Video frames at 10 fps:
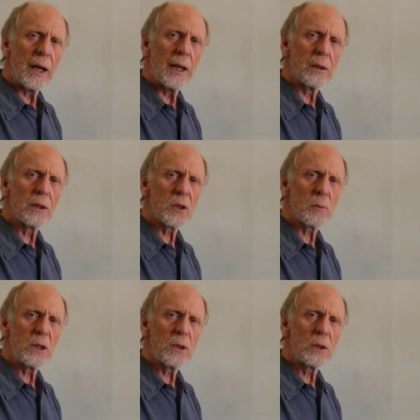and other
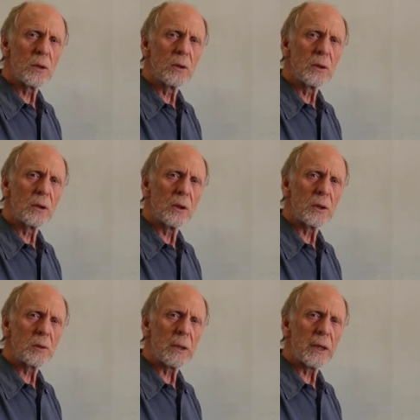species on, the, on
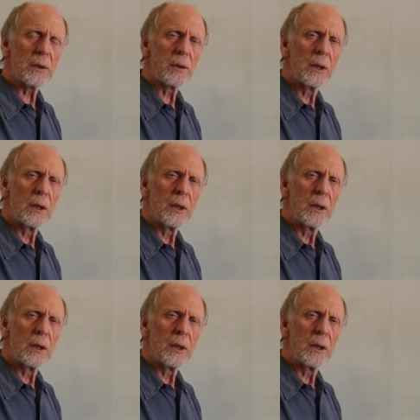this planet,